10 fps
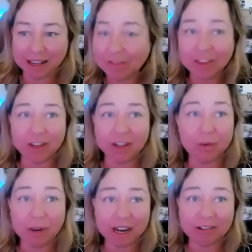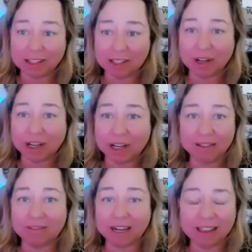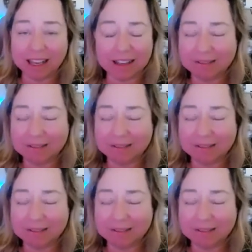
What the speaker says: Even the two in Arizona, right? Like,